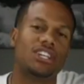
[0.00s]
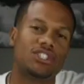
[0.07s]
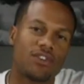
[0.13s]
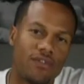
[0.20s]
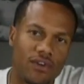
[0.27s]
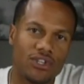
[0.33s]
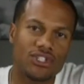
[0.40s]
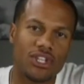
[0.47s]
So
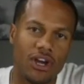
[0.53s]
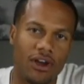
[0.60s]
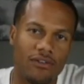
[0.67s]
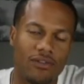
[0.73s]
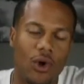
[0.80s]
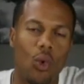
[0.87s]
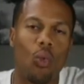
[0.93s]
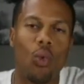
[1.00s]
first
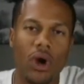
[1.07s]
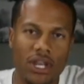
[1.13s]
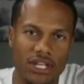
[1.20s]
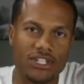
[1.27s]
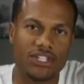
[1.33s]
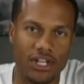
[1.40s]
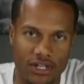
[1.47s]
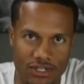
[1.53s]
off, what
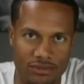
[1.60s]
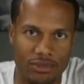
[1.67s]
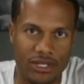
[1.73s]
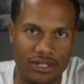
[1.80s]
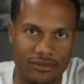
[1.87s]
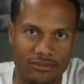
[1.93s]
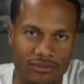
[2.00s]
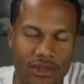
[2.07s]
is shutter
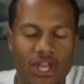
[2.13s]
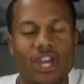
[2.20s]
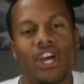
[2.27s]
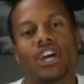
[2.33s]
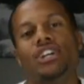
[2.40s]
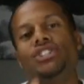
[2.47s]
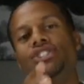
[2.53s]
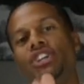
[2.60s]
speed?
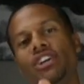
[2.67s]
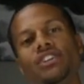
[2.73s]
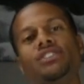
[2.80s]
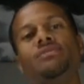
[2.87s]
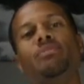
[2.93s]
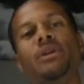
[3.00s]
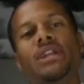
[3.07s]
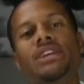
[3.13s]
Shutter
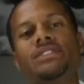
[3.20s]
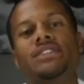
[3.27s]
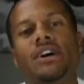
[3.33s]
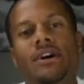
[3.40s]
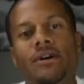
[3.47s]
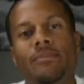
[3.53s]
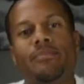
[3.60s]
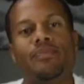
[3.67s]
speed is
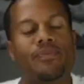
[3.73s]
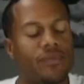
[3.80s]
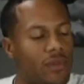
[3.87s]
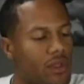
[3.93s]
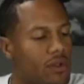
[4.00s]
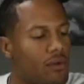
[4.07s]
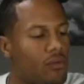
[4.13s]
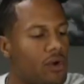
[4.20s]

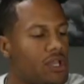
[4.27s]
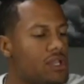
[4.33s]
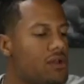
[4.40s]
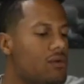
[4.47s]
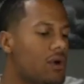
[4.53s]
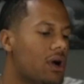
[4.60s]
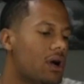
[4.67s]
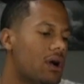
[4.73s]
when
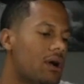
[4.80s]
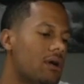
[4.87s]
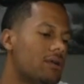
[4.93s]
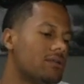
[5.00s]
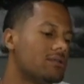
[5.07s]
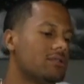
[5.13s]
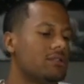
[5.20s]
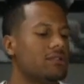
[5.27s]
you
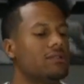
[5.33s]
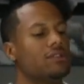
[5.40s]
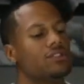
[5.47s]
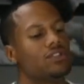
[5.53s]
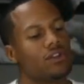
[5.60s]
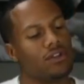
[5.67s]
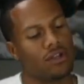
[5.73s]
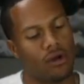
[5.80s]

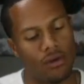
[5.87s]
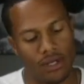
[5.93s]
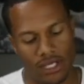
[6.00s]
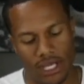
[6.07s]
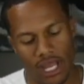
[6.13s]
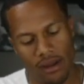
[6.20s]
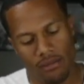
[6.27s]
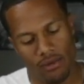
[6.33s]
so you know on a
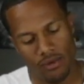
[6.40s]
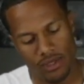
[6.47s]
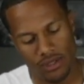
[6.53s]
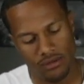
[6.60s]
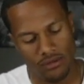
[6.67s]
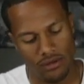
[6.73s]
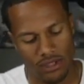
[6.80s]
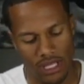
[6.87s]
camera when
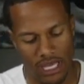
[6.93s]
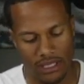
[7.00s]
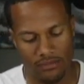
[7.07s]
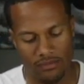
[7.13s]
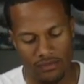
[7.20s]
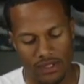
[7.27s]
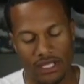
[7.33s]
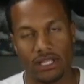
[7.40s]
you like
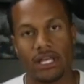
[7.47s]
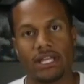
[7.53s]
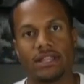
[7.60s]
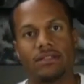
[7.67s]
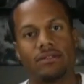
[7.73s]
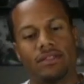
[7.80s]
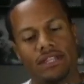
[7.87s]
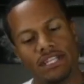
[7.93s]

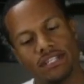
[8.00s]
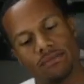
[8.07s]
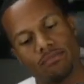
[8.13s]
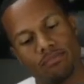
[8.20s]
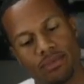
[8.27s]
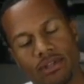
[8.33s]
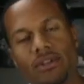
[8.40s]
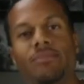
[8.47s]
this.
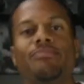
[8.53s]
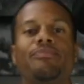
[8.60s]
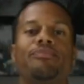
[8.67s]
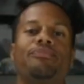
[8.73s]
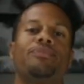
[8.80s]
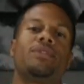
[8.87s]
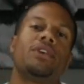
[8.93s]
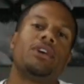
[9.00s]

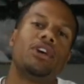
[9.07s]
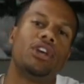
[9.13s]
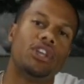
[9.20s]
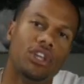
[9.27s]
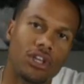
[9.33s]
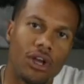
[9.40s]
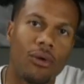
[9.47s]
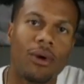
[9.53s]

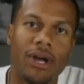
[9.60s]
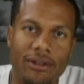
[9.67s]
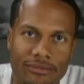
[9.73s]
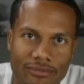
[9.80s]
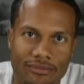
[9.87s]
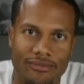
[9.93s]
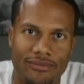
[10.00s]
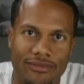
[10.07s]
You know
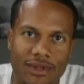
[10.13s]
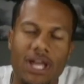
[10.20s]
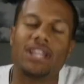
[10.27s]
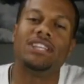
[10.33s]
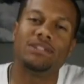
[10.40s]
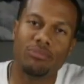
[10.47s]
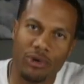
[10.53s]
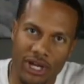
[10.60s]
what?
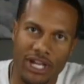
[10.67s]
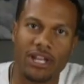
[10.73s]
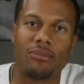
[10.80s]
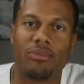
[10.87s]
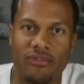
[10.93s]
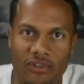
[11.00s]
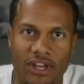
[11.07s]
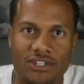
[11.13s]
Let's bring in
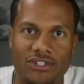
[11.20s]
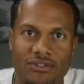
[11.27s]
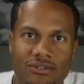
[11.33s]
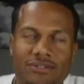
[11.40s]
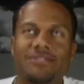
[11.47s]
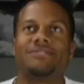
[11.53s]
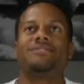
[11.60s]
a professional.